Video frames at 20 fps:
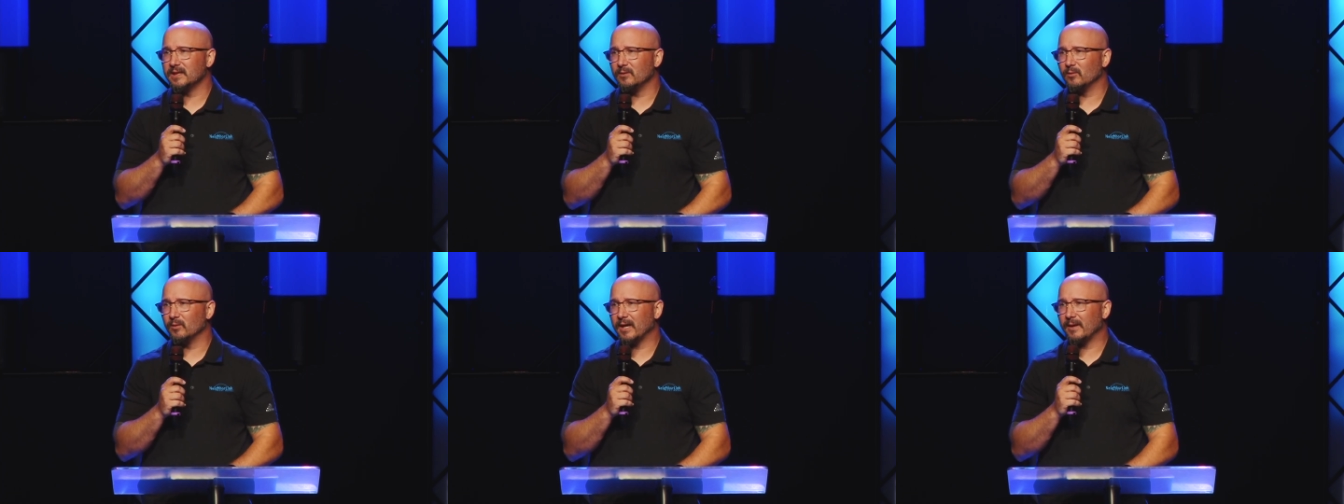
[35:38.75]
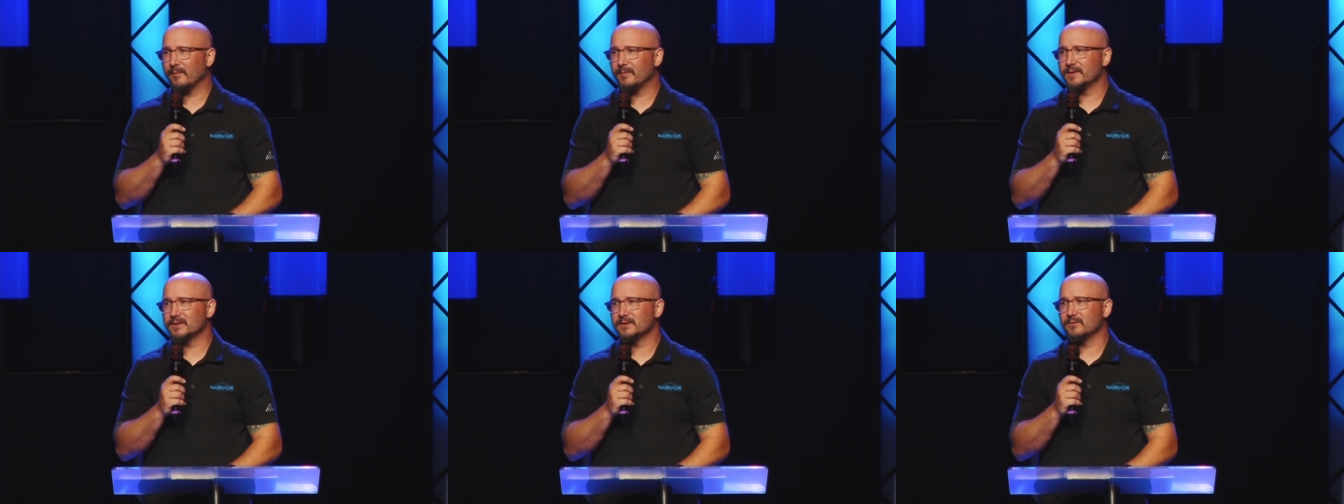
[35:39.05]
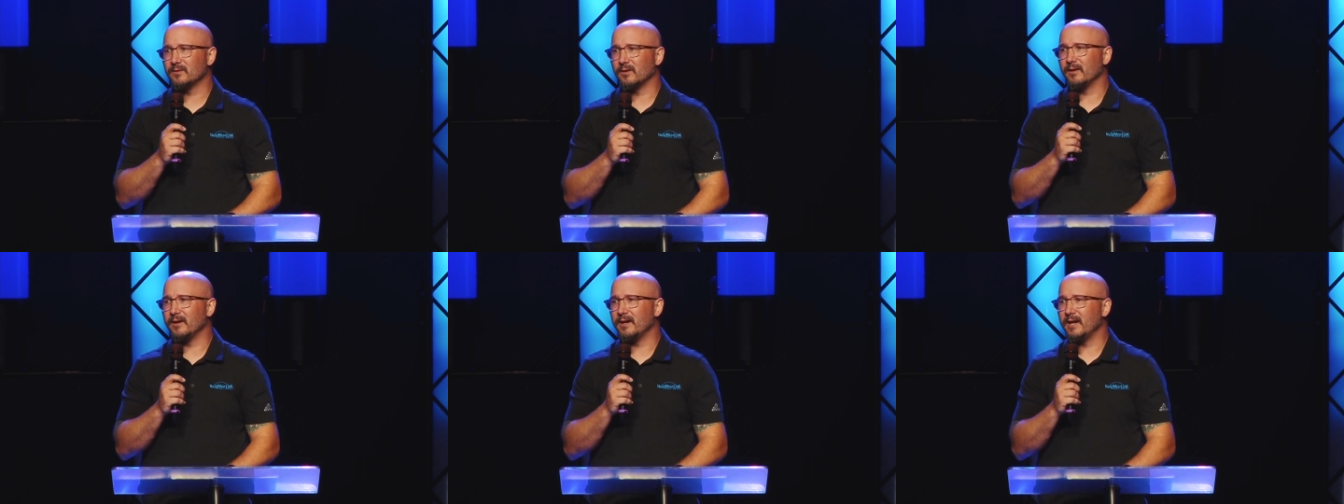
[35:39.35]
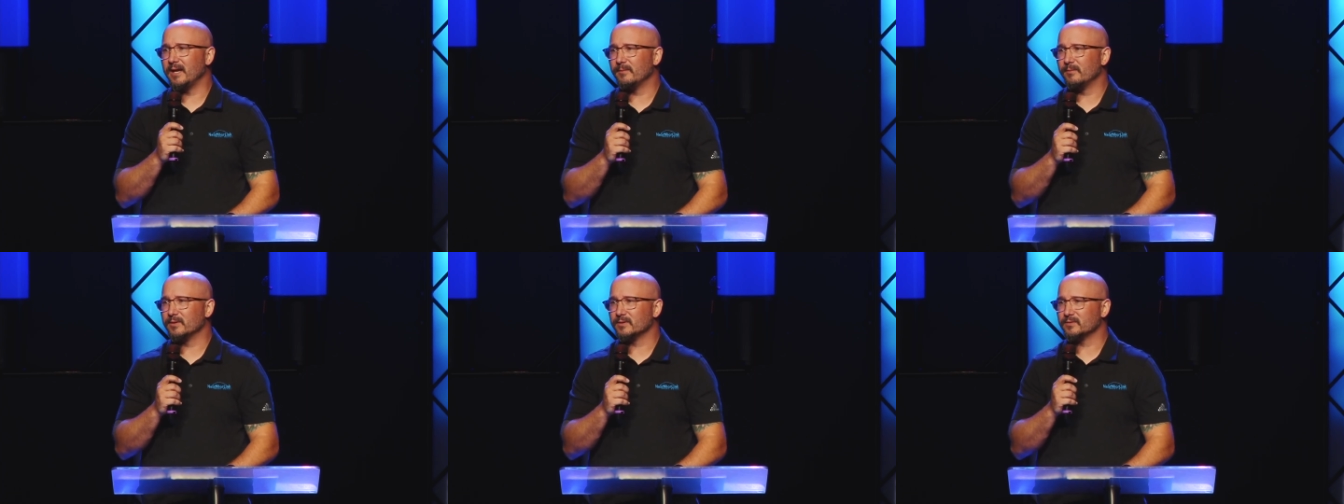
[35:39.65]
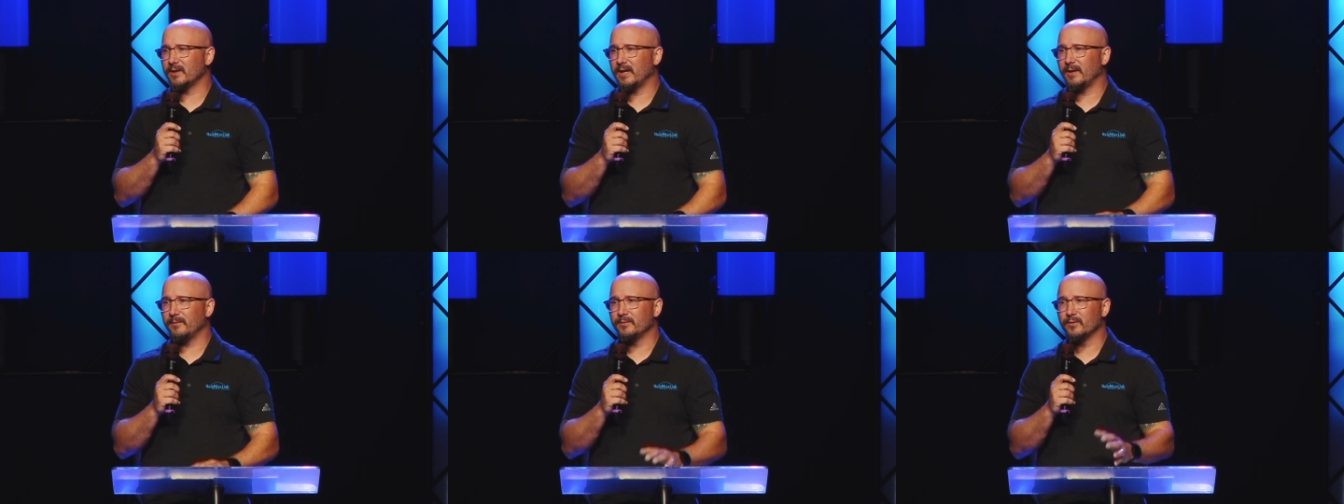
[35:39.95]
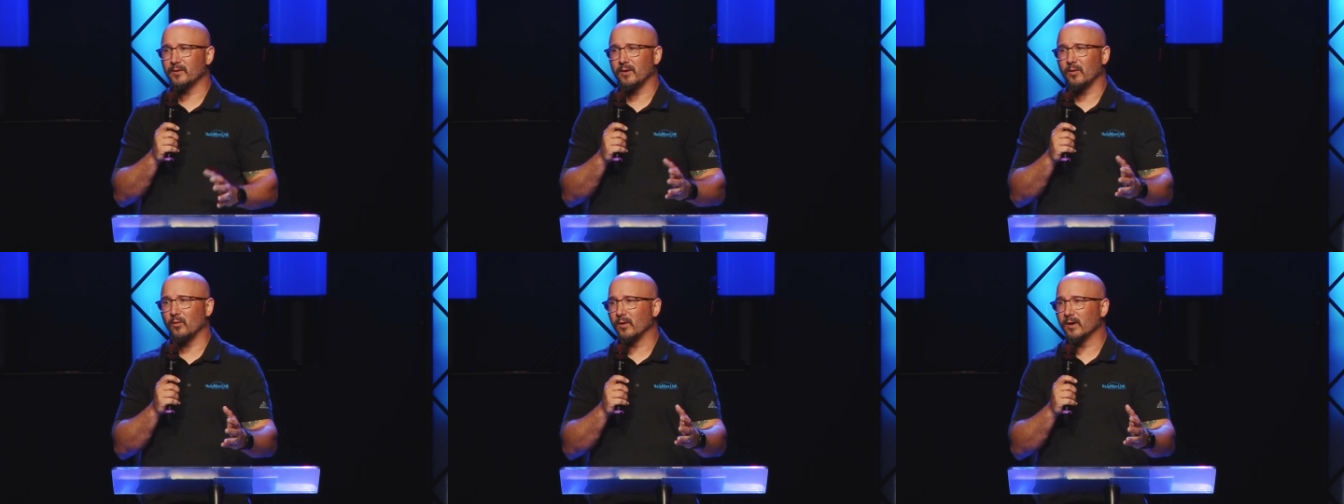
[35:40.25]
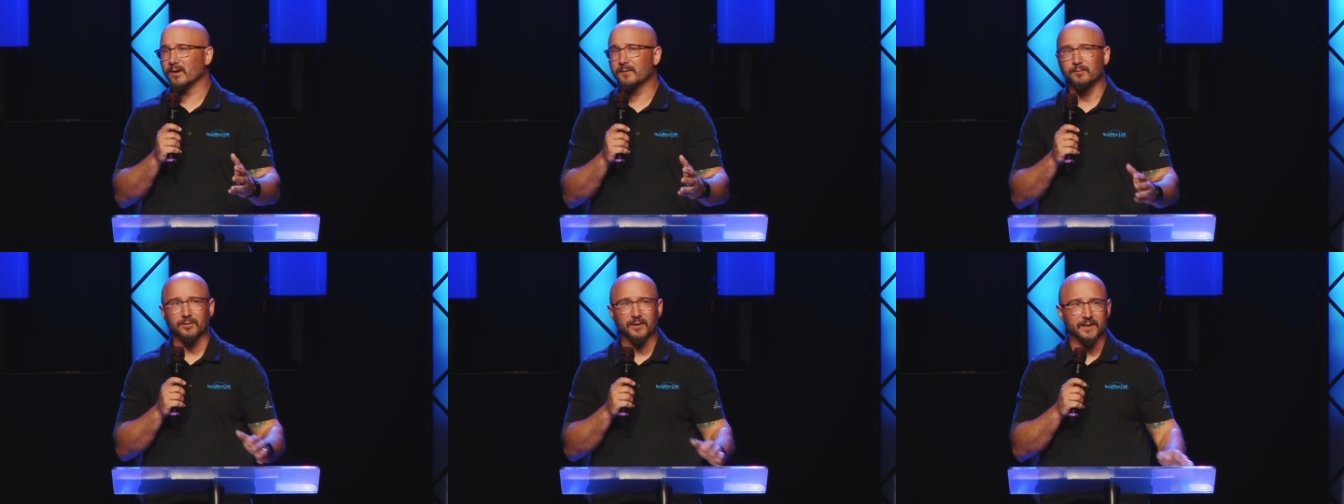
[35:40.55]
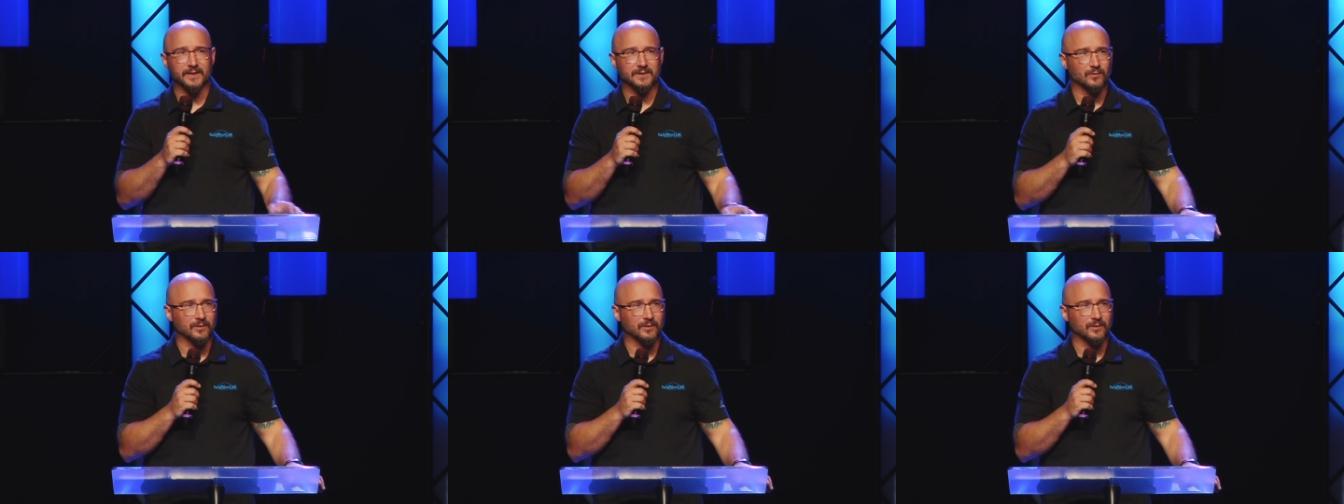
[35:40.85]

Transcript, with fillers: What happens to our neighbors? What happens to our workplace?